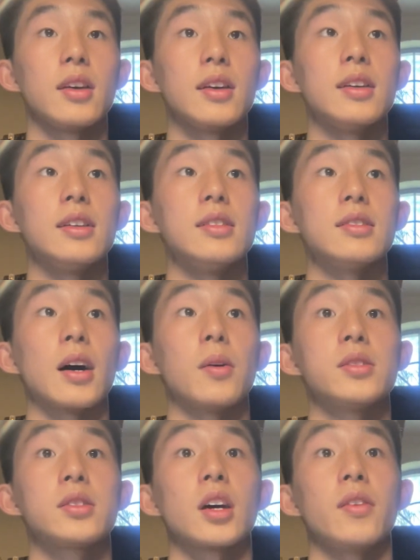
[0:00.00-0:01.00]
is I
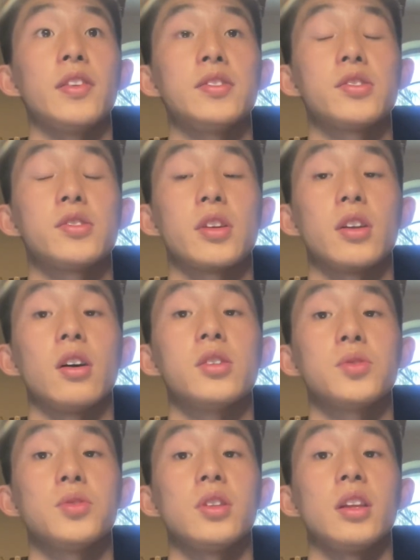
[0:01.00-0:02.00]
was kind of interested also
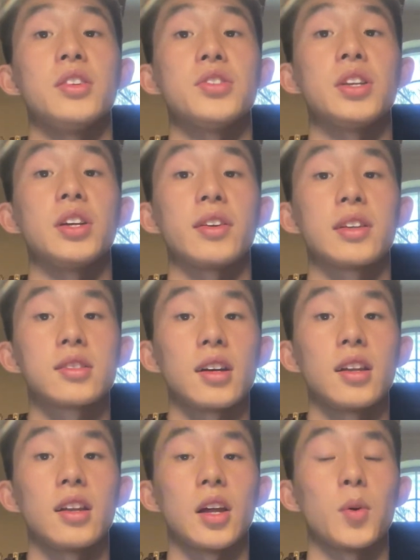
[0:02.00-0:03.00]
into the engineering side,
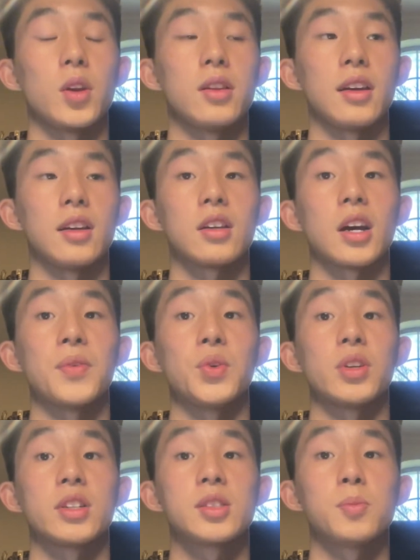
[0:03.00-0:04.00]
and I want to take time to
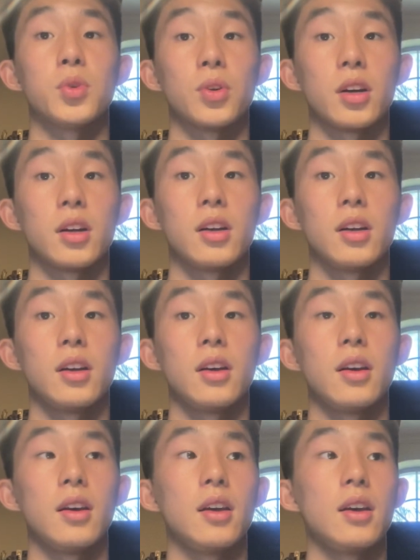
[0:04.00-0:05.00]
explore.
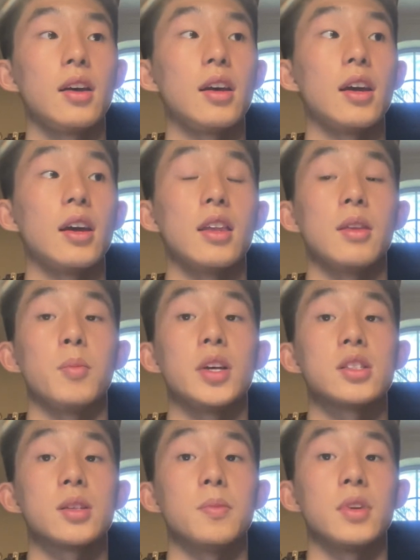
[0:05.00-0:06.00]
And B
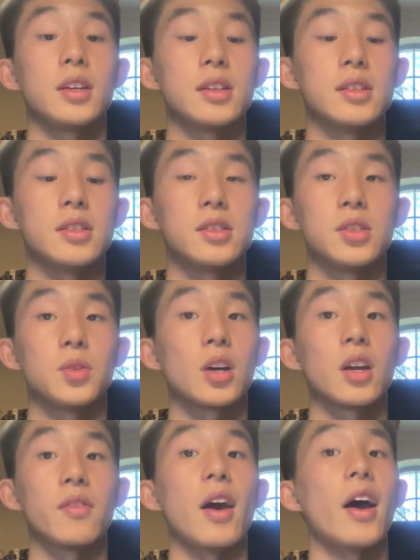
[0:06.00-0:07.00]
S M D is you kind
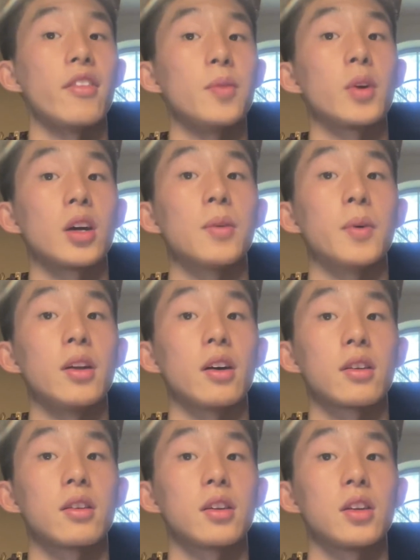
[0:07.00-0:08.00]
of have to become a
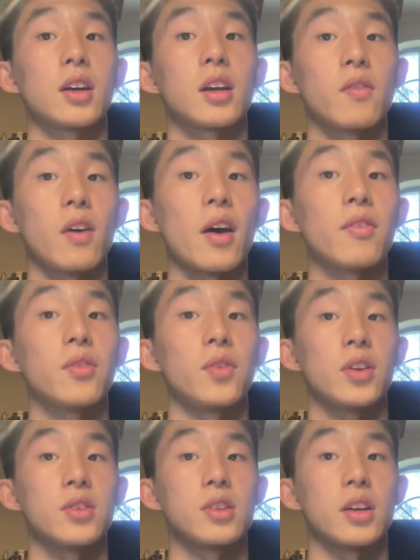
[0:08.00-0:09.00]
doctor, you kind of have to
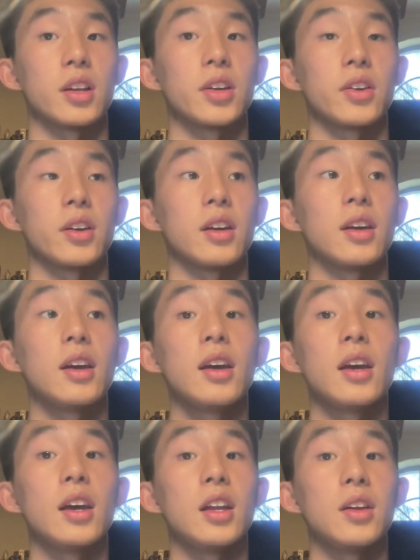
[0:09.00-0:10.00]
finish that degree,
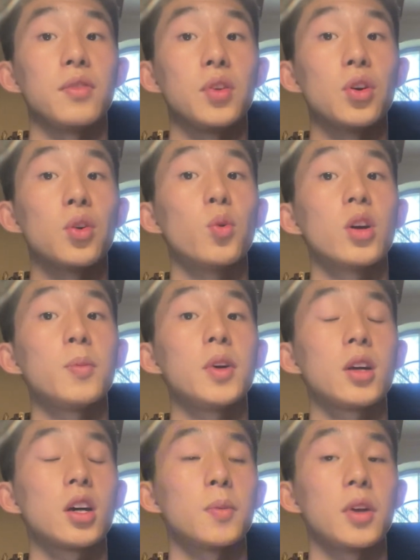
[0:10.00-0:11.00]
and if you don't want to
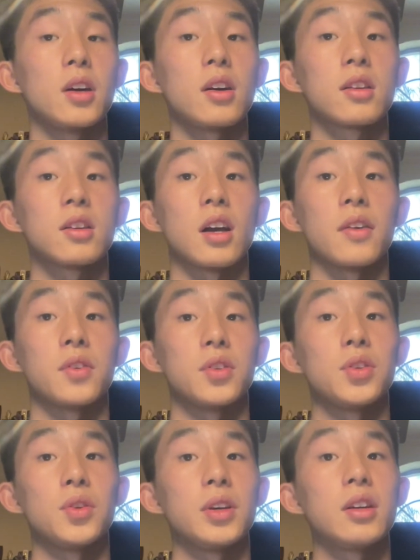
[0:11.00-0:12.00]
become a doctor after
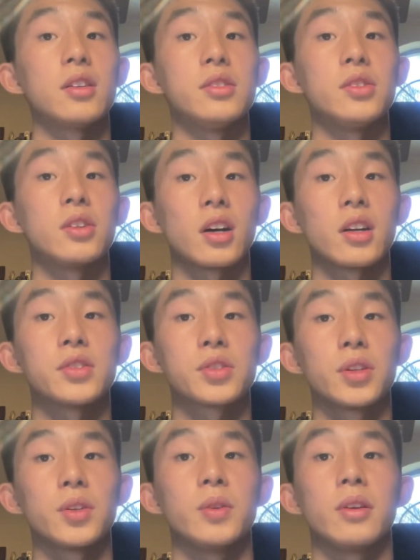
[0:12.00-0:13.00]
two years, you're kind of
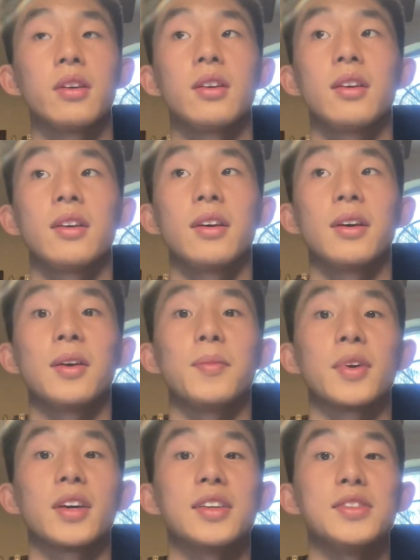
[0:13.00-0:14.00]
screwed,
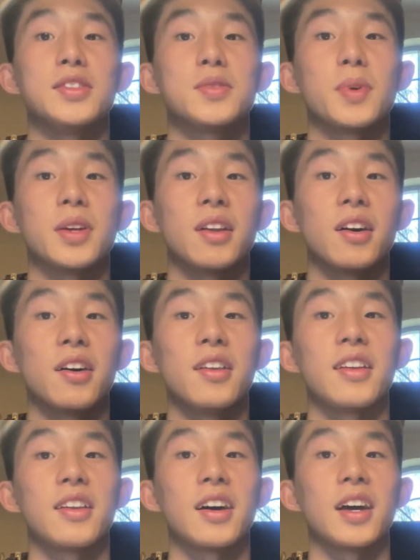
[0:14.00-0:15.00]
because you spent all that
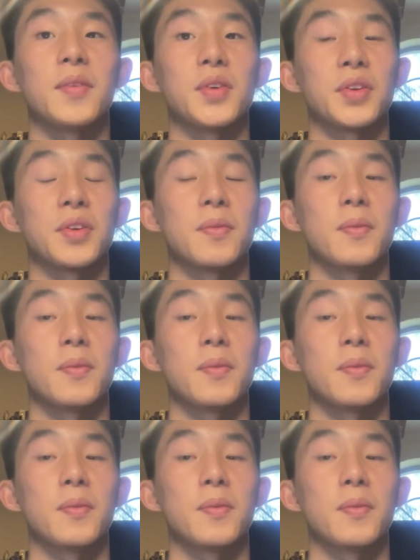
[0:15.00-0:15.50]
time